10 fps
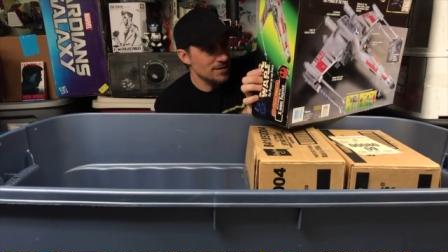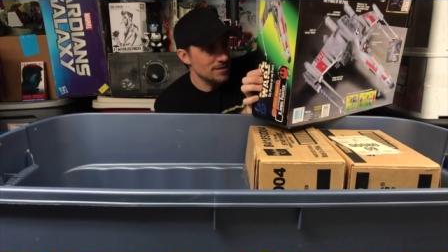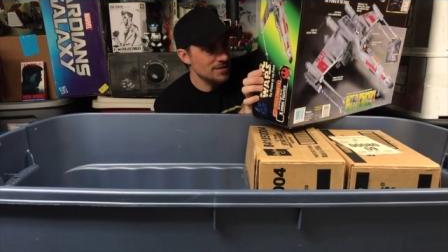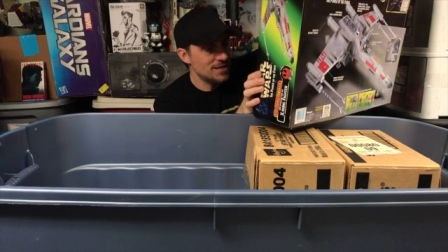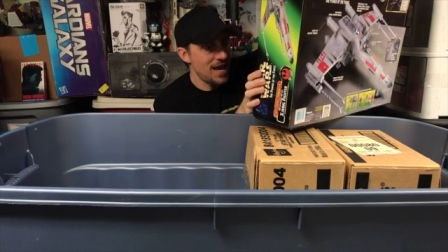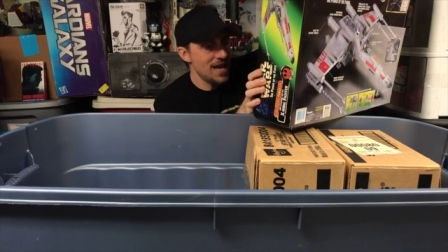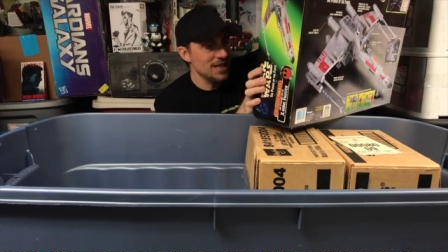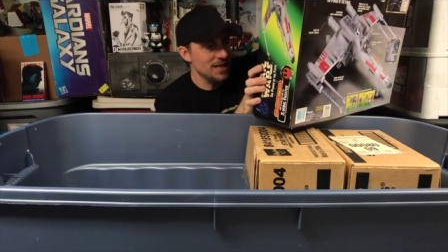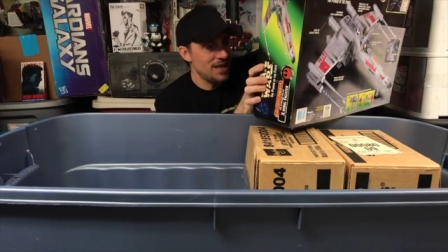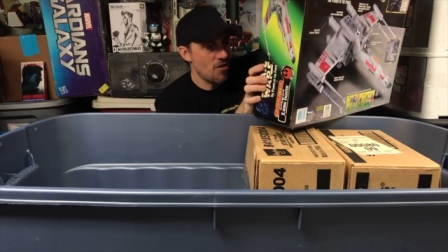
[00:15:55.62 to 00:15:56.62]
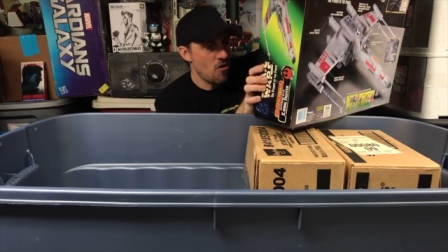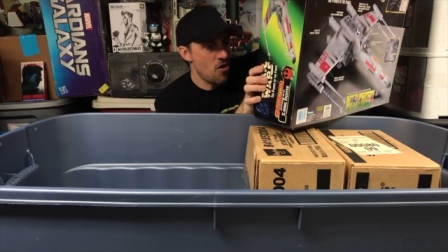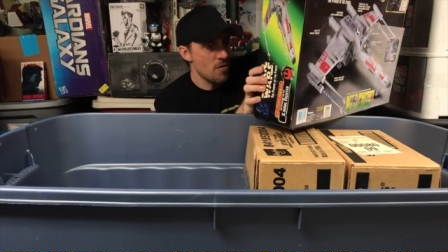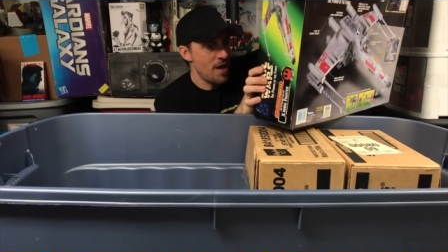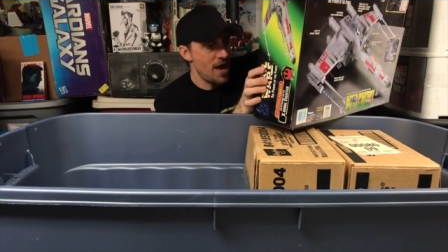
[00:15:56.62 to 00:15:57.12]
Sadly, there
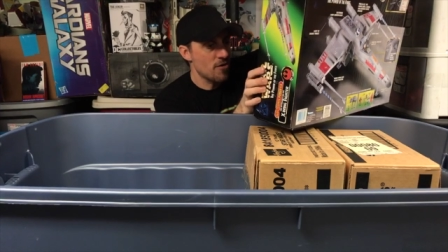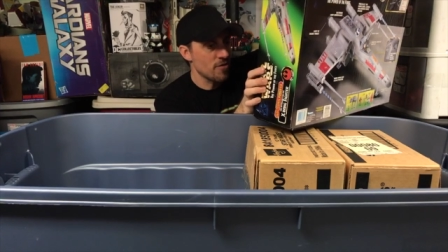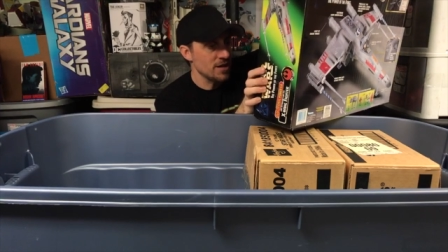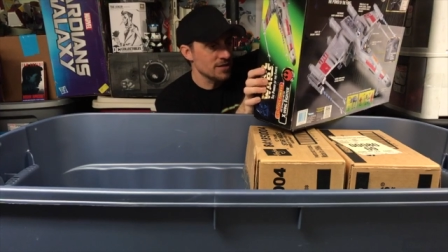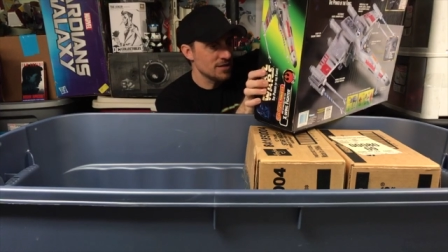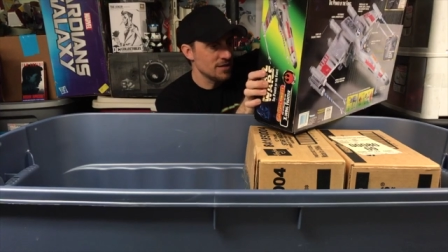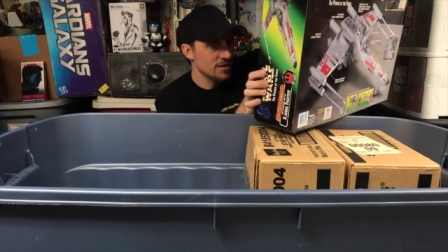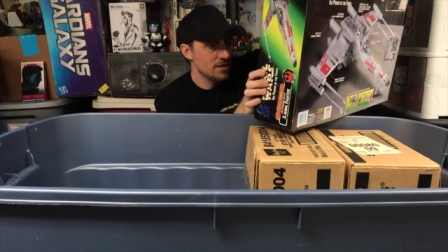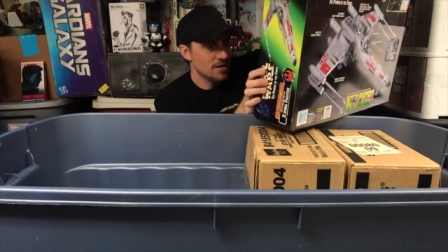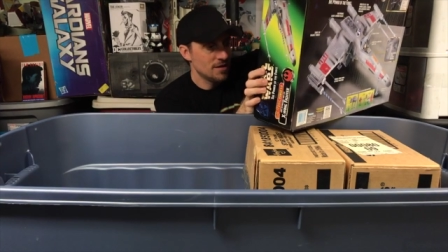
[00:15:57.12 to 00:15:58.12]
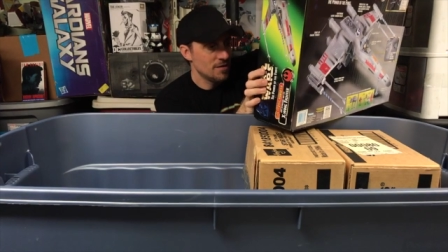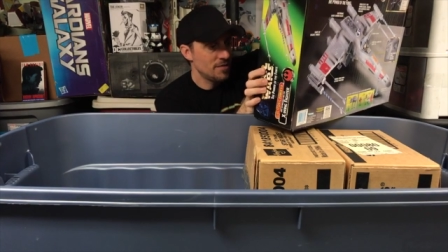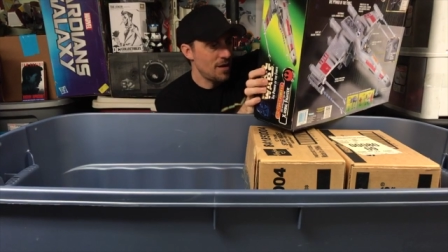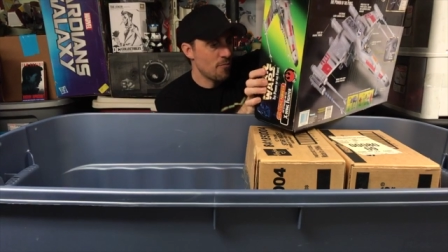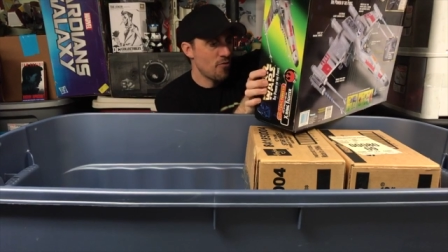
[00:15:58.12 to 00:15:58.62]
are batteries
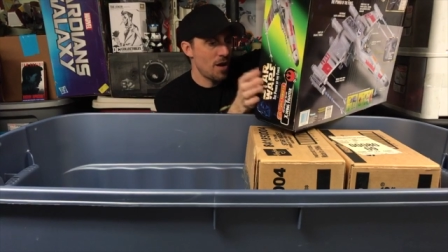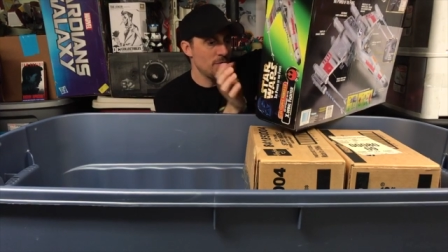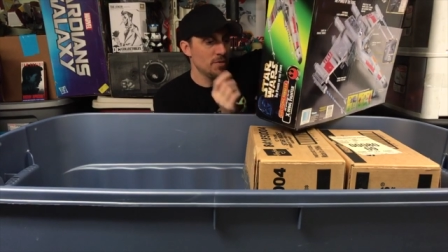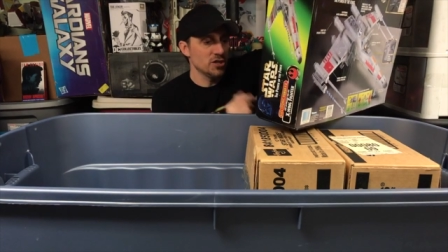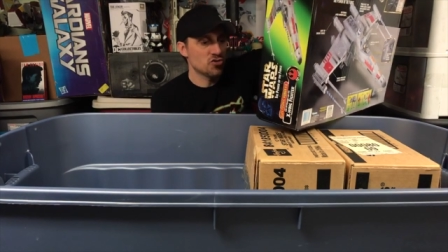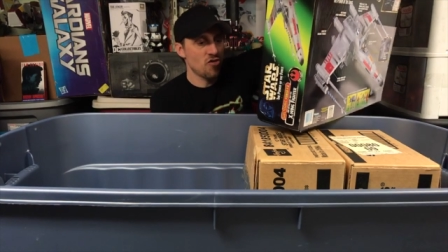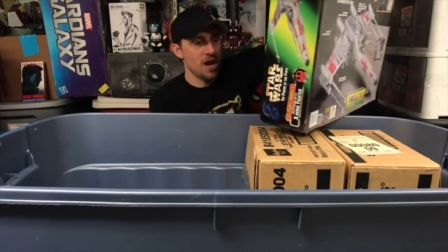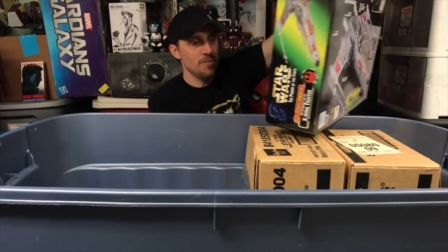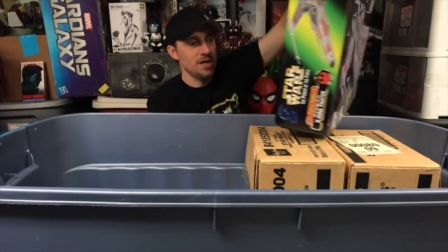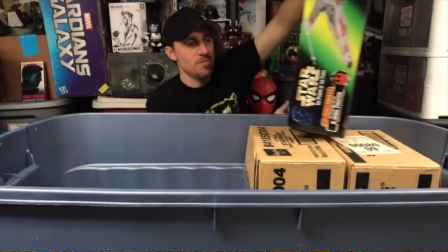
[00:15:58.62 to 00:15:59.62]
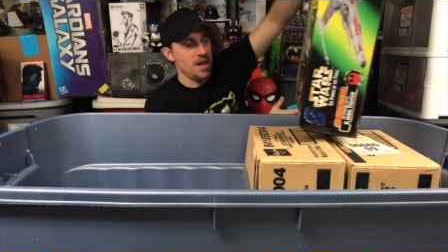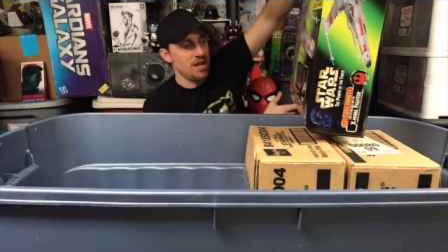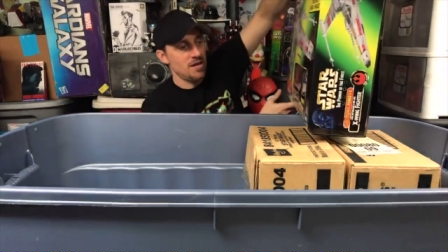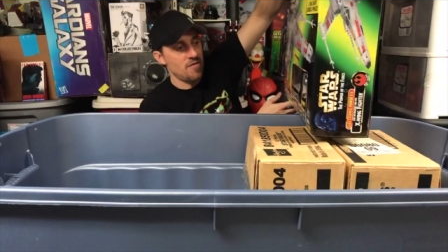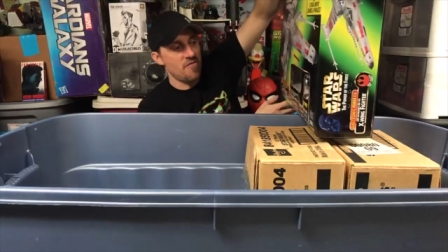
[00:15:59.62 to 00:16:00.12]
that probably try me and
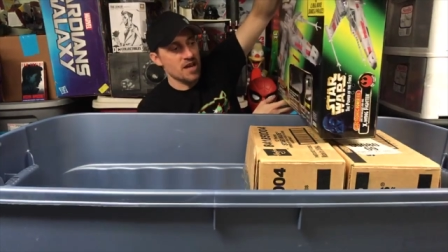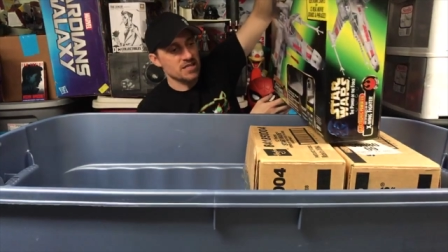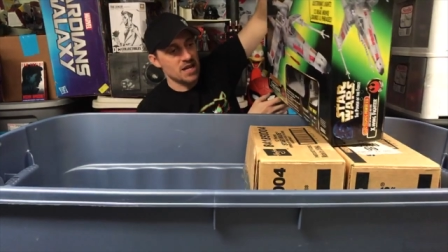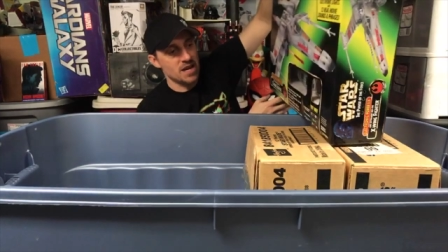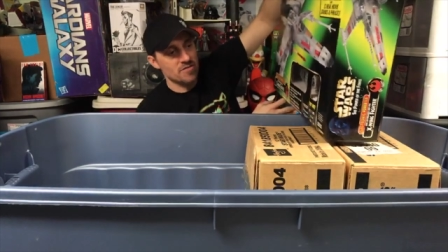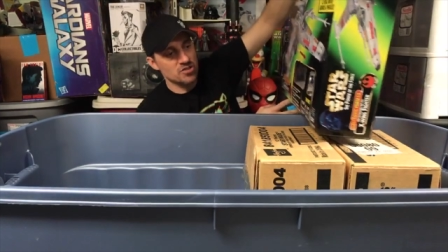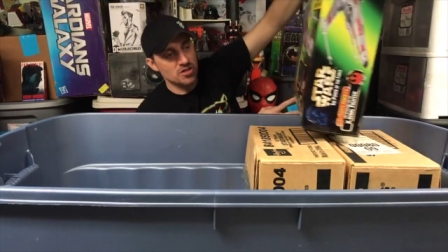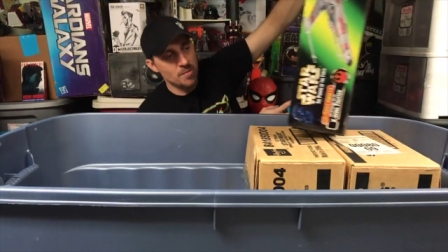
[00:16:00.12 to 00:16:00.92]
made effects, and I never took them